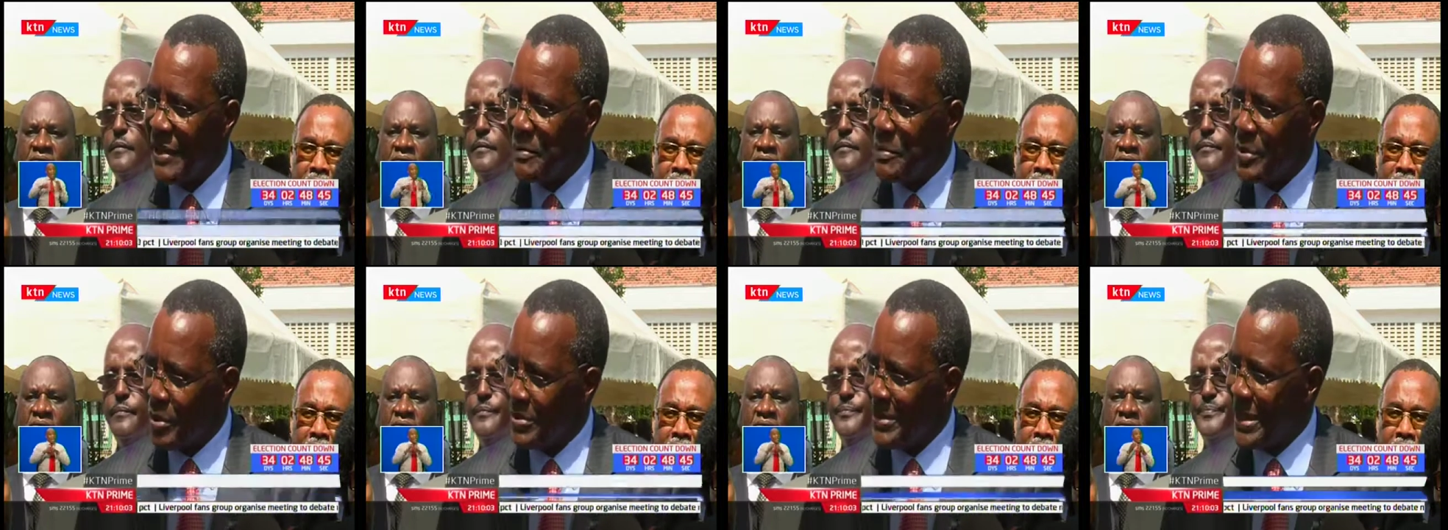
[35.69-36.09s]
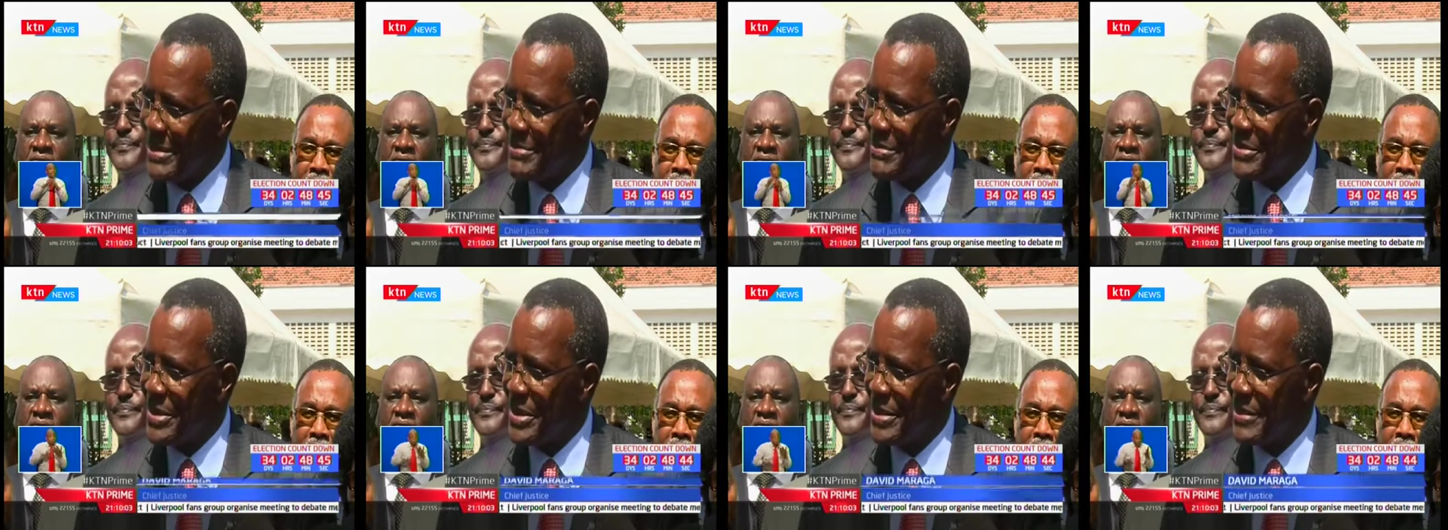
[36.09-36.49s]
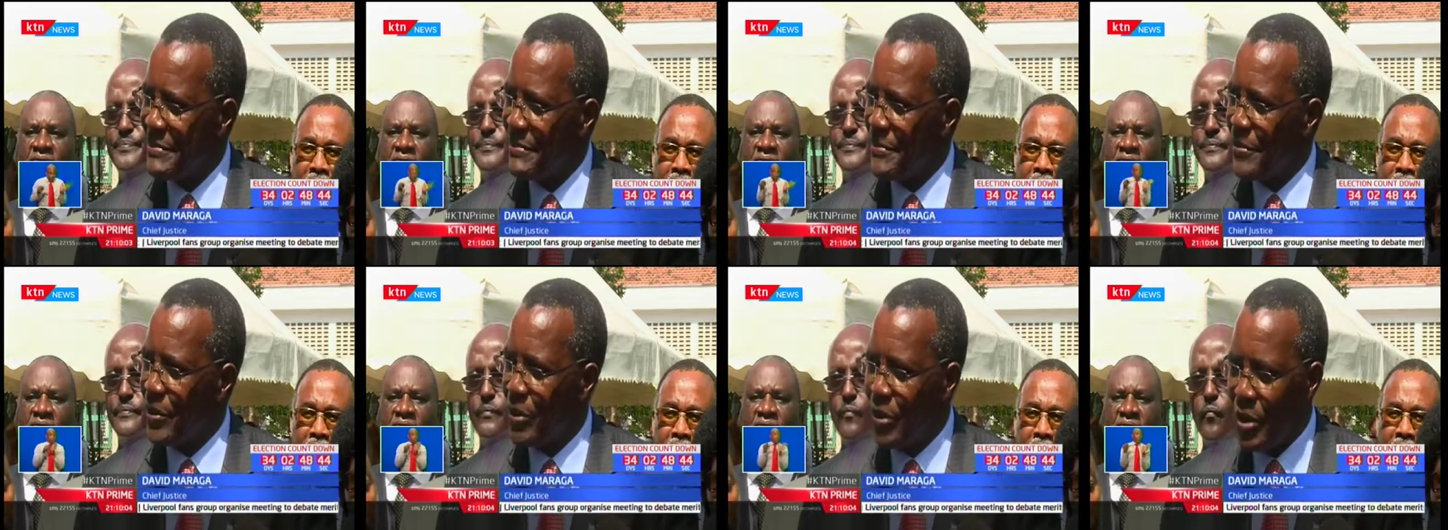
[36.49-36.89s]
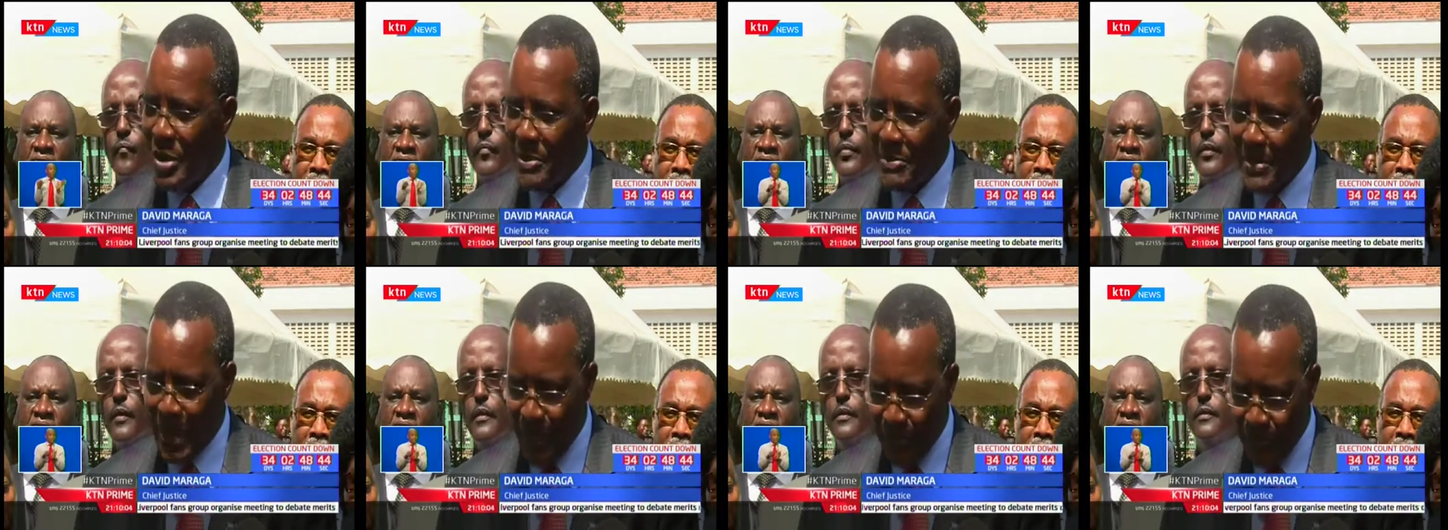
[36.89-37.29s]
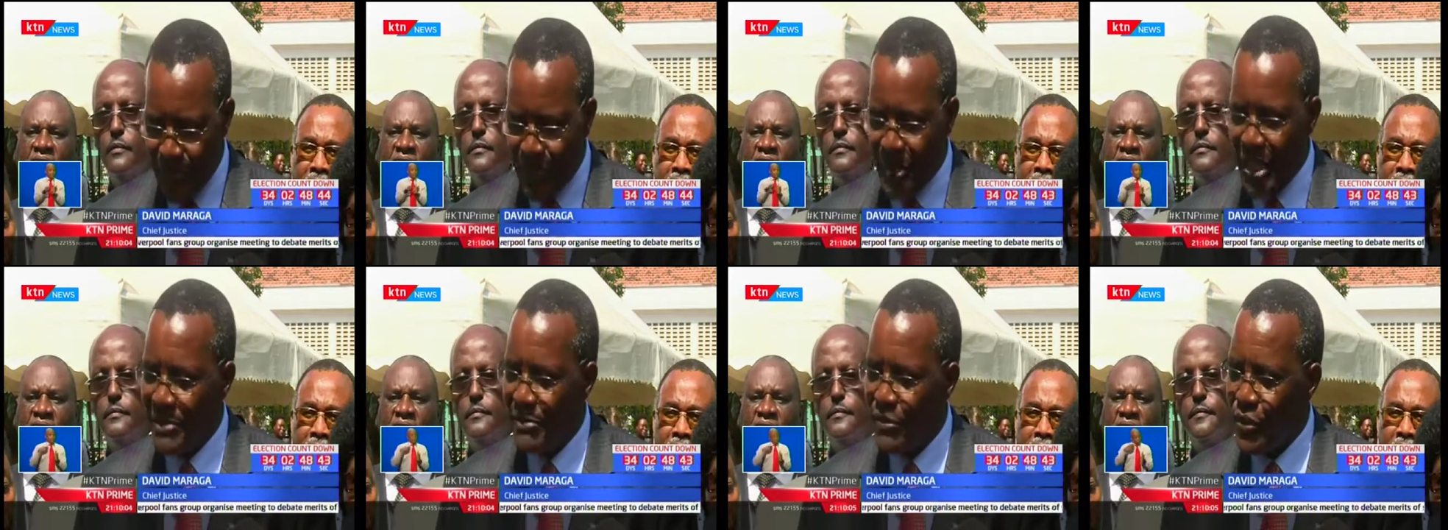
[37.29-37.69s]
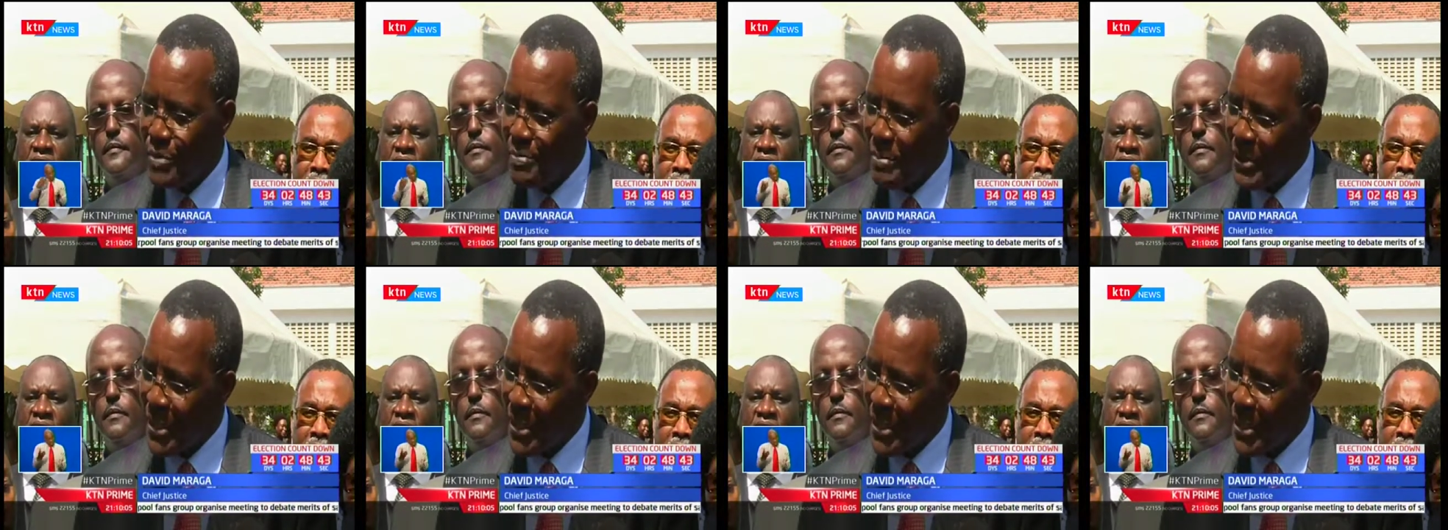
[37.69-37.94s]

Speaker 1: problems for if we